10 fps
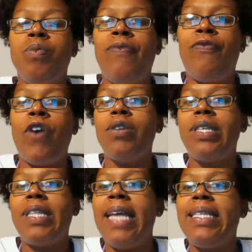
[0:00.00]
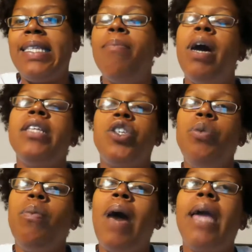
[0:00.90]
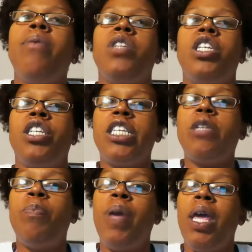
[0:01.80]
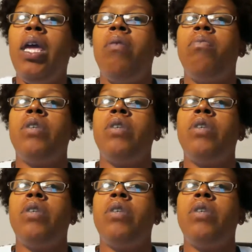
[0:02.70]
first 18 months, you might just be